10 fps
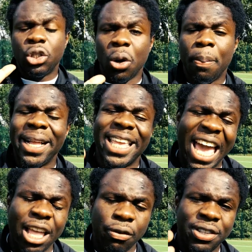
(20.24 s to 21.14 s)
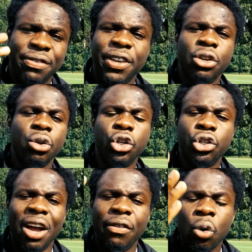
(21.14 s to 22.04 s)
So by the end of this video, you should
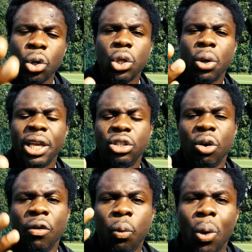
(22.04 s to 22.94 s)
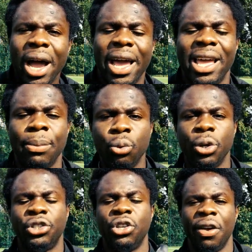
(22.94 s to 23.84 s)
have a good knowledge of why I am doing
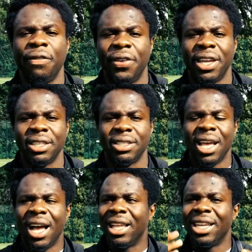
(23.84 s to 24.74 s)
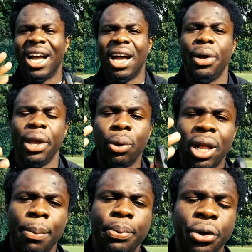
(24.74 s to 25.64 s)
certain things and how it will
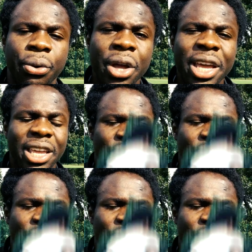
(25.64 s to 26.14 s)
help you in